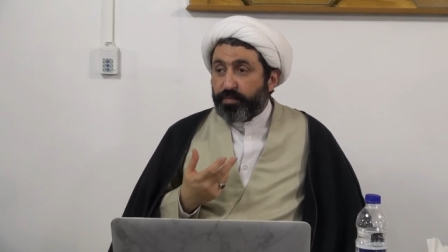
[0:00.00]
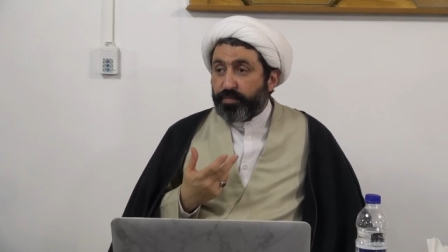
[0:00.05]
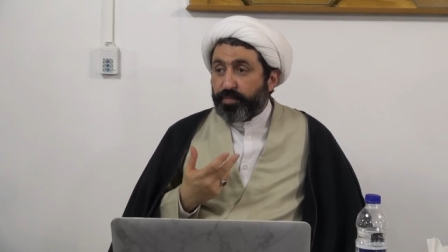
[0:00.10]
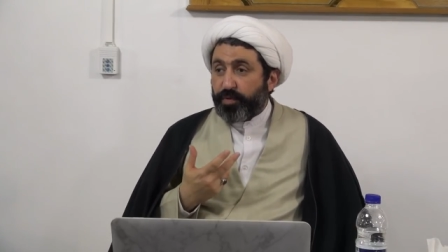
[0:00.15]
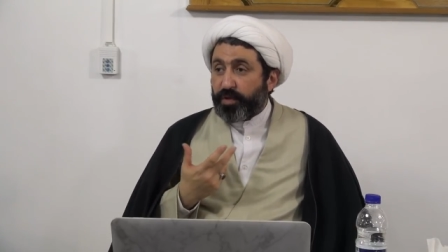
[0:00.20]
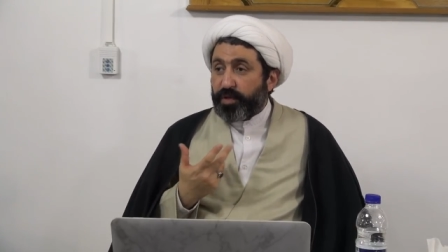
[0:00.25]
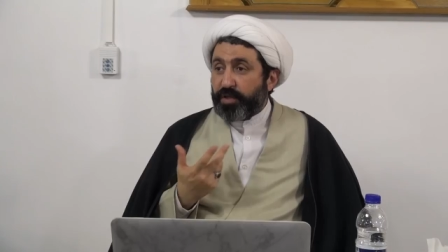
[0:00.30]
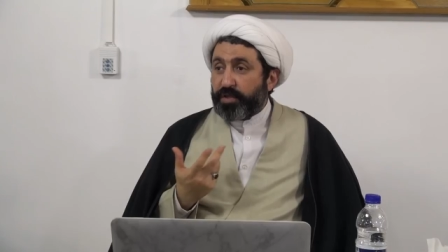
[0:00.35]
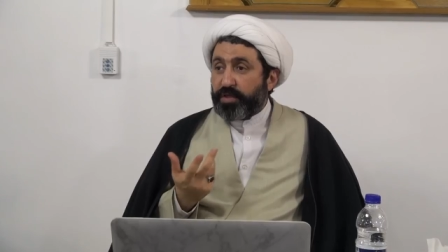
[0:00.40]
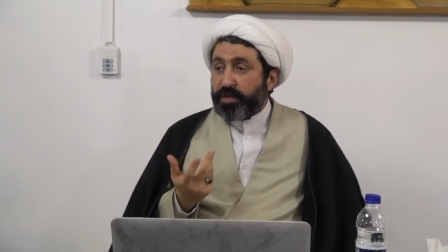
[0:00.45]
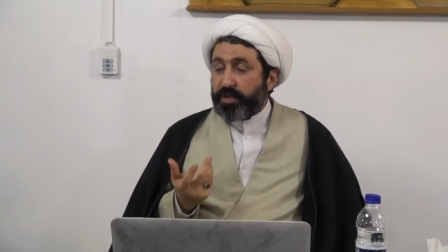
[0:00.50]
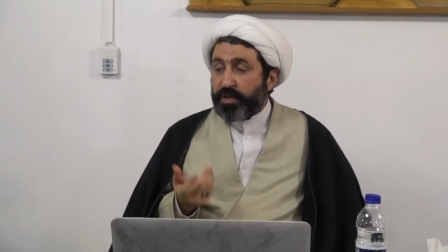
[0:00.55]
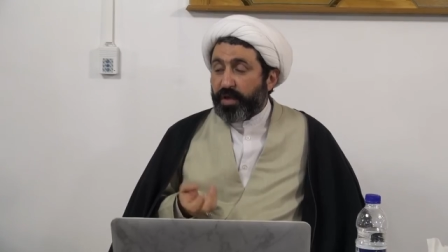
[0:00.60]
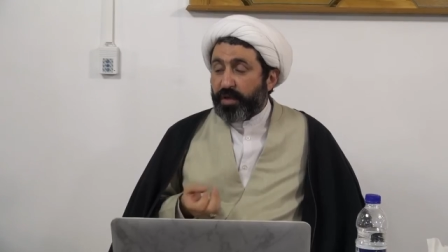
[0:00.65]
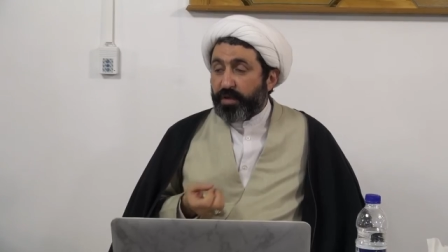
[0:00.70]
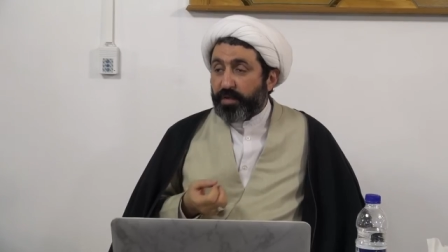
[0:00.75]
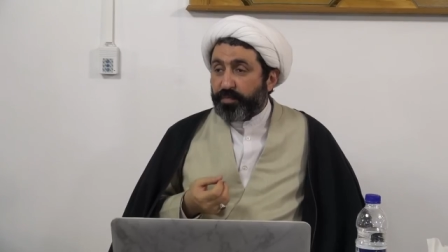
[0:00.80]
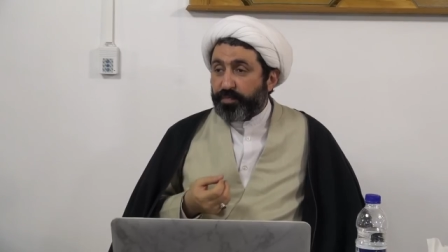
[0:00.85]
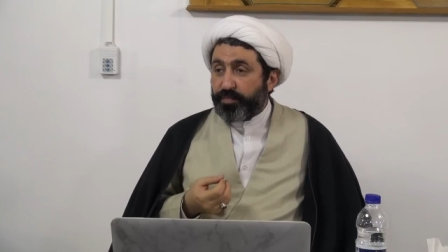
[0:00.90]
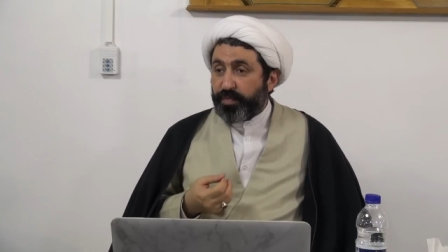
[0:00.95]

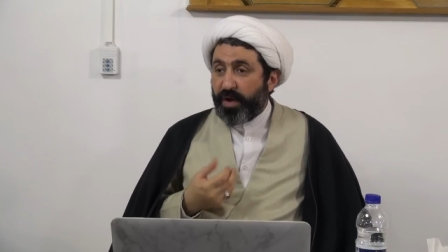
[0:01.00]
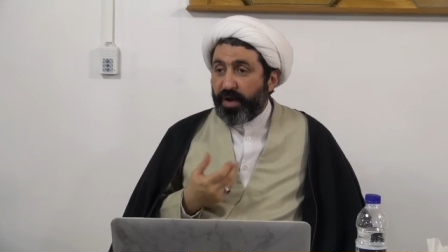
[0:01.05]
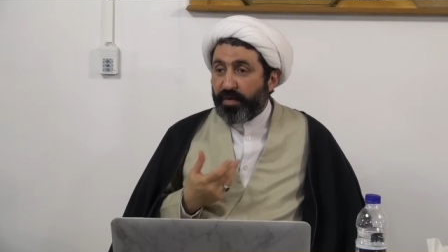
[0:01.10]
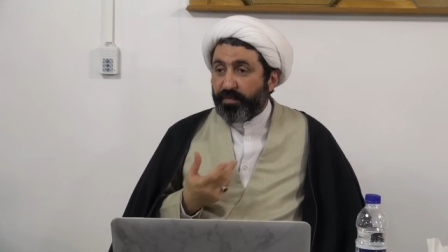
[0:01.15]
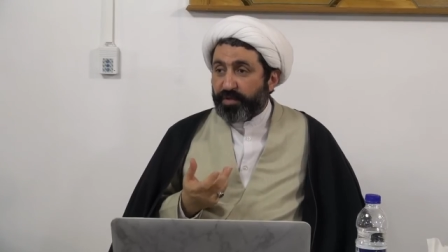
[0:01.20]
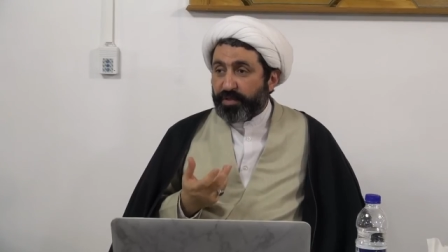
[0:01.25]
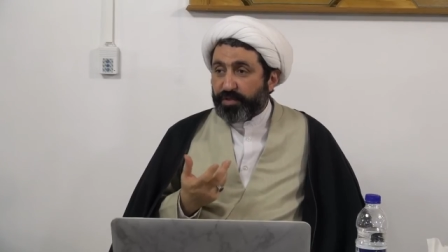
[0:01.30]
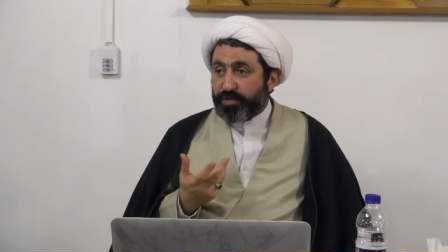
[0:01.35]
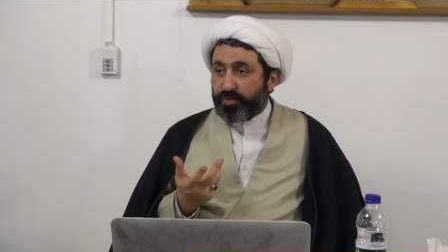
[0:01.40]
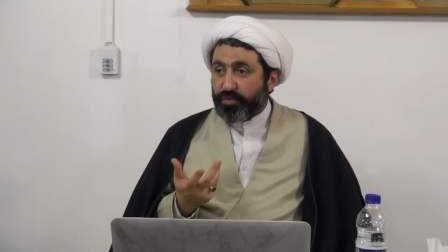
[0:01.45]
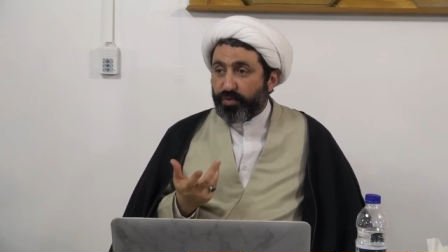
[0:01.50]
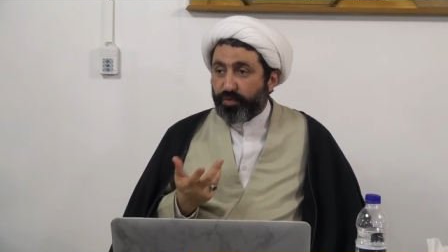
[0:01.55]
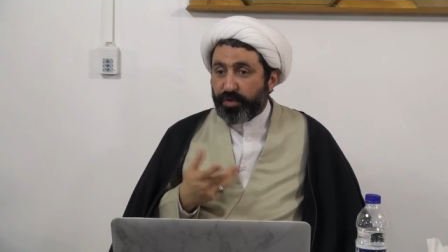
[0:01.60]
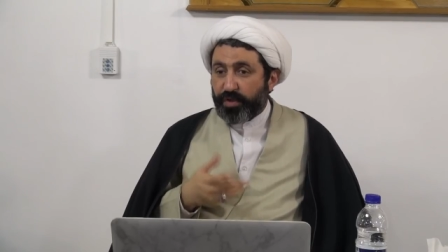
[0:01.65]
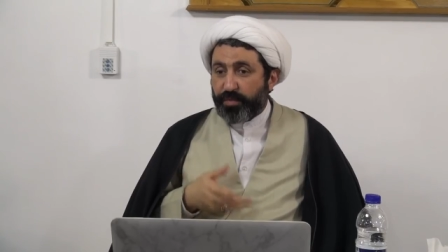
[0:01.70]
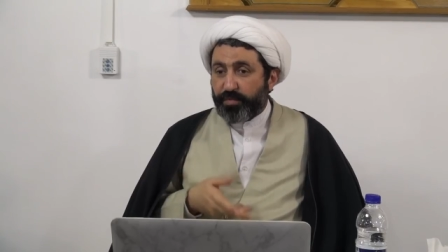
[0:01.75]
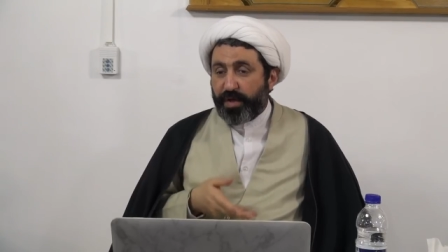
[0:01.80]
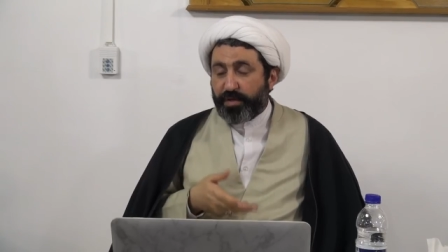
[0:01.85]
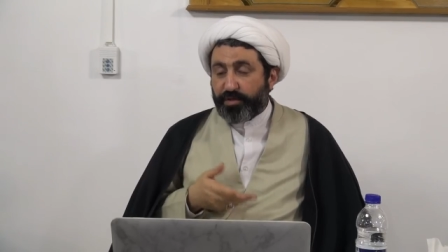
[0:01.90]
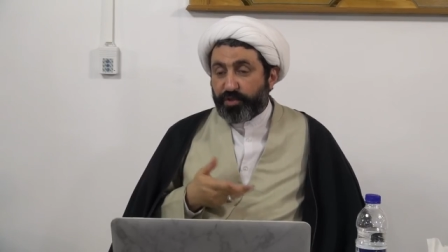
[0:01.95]
political powers talk
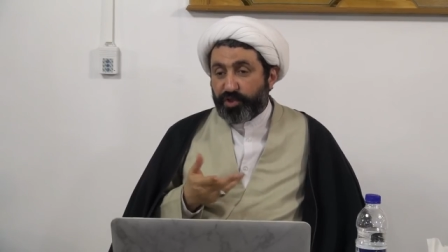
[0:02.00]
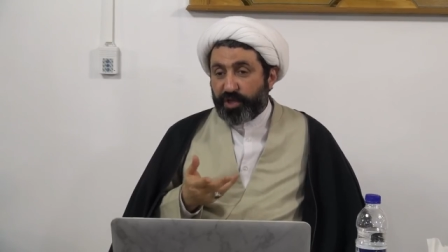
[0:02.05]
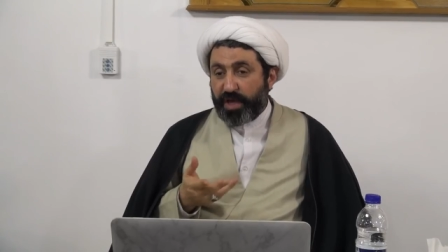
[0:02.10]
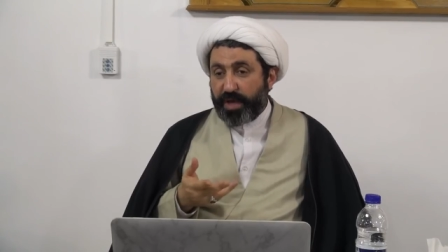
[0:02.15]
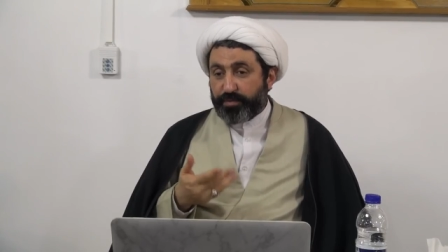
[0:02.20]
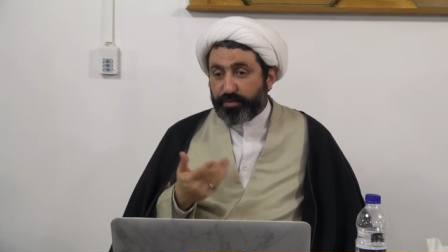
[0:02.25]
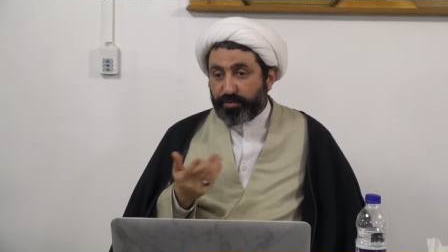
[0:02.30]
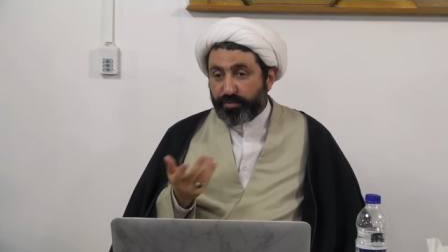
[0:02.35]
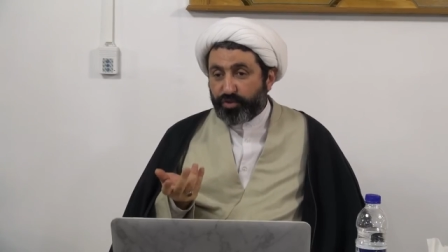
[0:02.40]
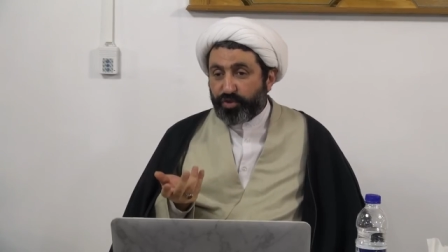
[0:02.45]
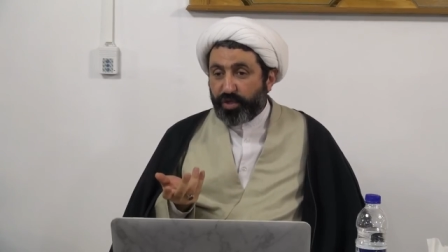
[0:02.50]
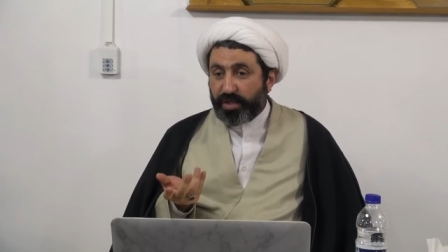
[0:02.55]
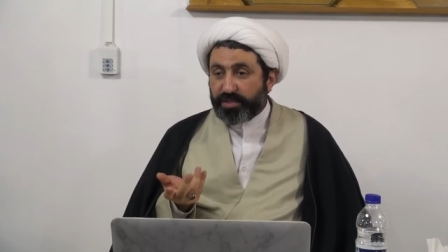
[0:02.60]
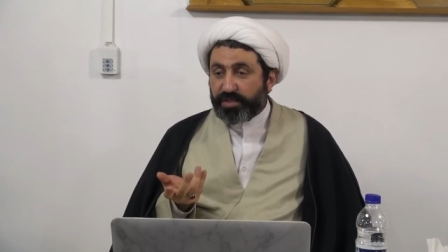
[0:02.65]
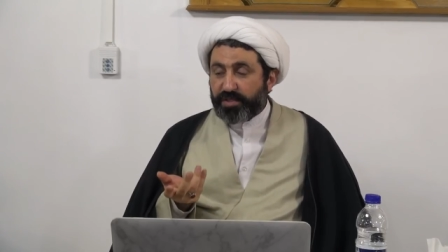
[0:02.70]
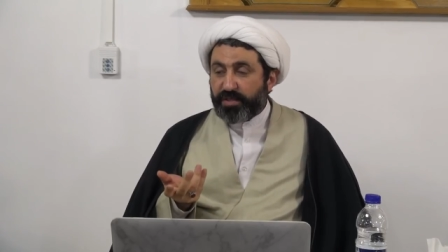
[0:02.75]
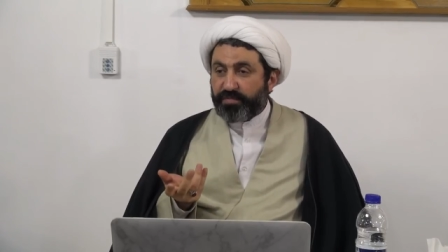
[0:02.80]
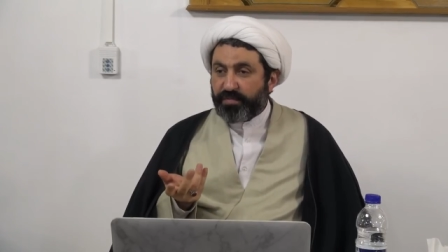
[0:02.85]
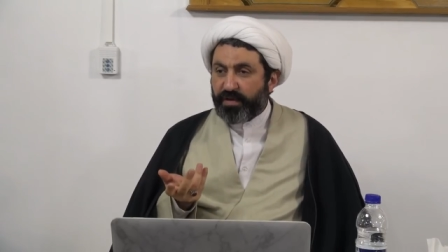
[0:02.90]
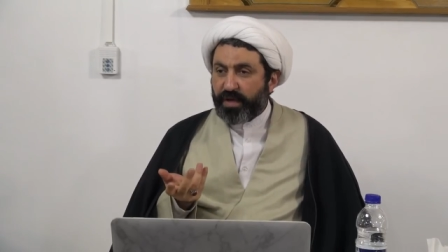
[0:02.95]
about jihad to
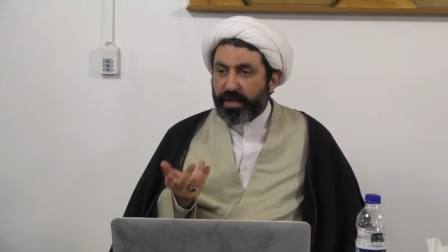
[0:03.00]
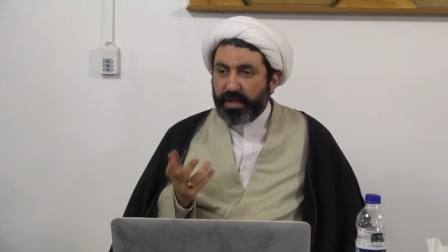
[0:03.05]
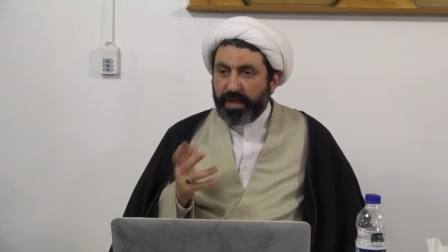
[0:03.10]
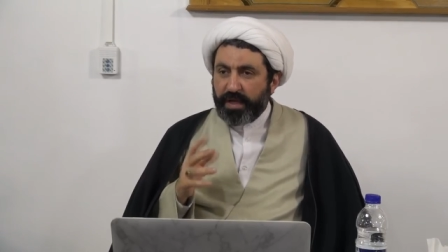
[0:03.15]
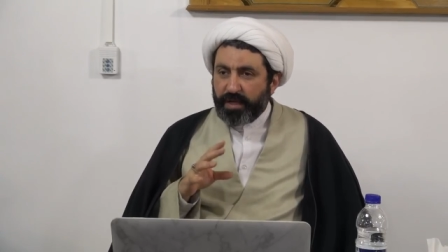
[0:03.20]
justify.